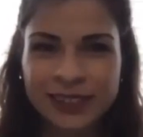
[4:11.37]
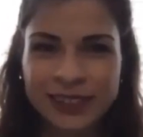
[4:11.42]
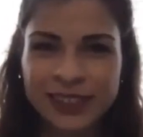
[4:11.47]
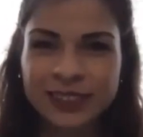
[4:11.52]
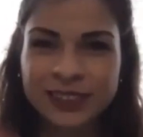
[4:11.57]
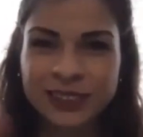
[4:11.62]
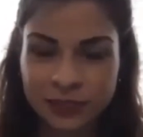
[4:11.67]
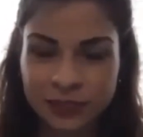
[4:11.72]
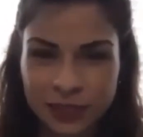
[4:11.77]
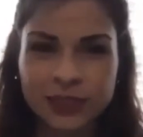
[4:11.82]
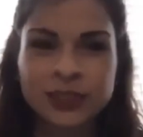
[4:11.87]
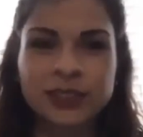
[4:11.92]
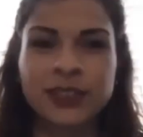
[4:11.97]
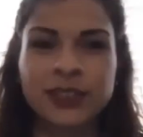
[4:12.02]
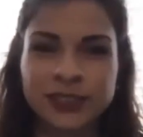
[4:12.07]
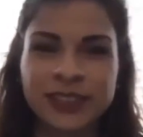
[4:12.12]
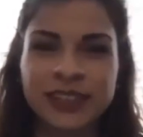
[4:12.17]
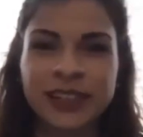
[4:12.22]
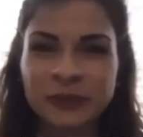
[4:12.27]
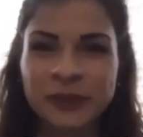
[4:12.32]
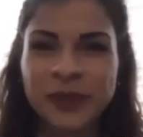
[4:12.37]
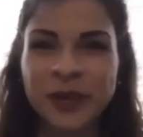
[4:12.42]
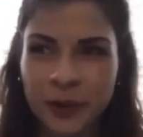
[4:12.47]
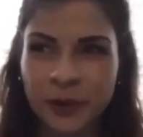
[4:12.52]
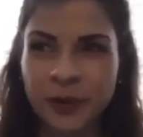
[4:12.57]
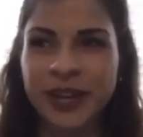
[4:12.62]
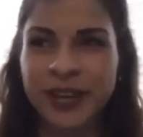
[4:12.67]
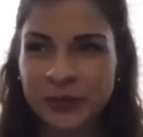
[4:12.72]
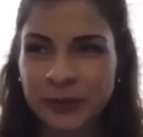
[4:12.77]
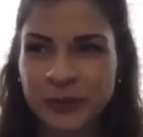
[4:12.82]
And so listening to that, I'm like,
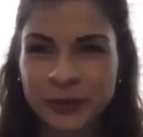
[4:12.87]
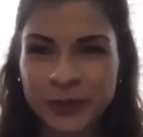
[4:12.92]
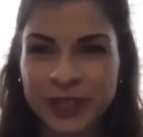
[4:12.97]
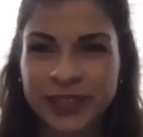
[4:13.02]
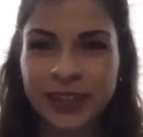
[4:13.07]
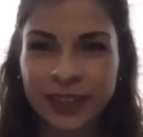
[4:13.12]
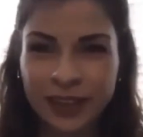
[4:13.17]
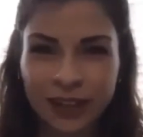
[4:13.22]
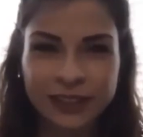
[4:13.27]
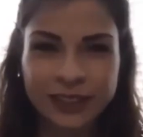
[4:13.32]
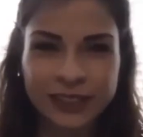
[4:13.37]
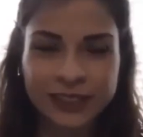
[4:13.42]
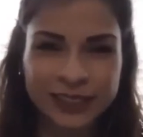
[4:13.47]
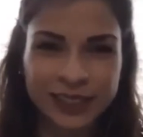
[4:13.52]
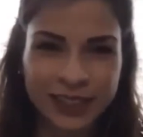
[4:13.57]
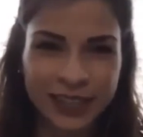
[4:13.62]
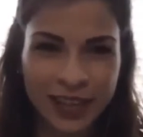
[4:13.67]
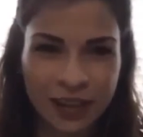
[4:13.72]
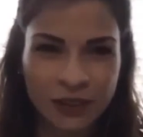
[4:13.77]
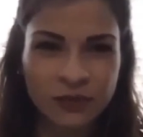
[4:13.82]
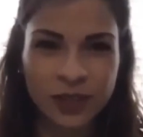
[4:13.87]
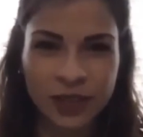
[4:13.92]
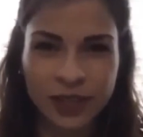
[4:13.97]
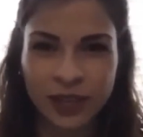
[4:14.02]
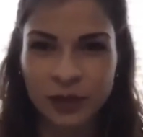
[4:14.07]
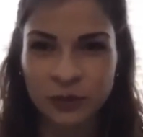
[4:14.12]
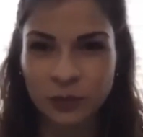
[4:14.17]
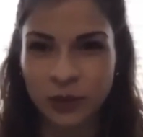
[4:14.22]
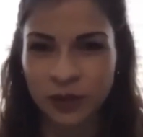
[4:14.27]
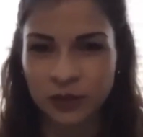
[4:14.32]
okay, cool. Like I got this. Like I have it.
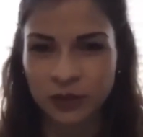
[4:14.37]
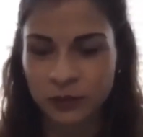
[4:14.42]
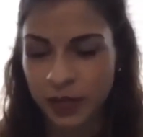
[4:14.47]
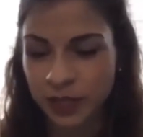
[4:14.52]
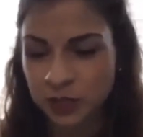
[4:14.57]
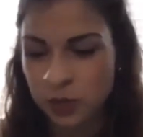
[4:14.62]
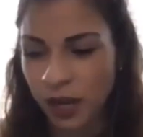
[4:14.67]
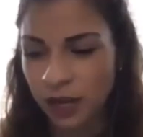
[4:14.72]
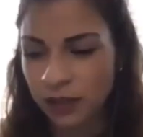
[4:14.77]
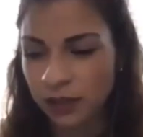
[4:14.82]
I'm on the right track.